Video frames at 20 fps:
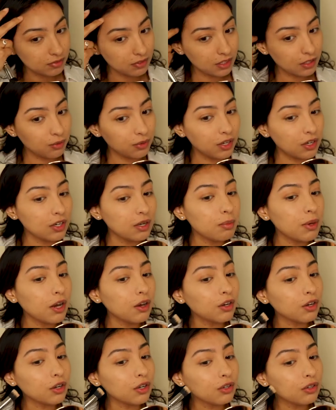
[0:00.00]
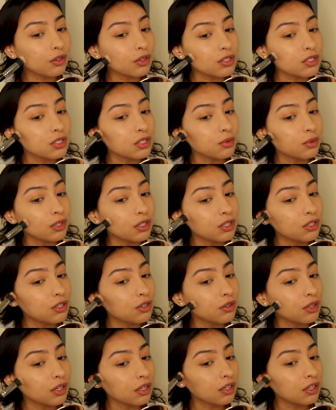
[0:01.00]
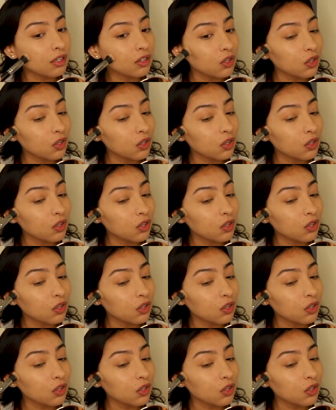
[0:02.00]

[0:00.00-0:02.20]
Like, we already powdered. Kristi, what are you doing?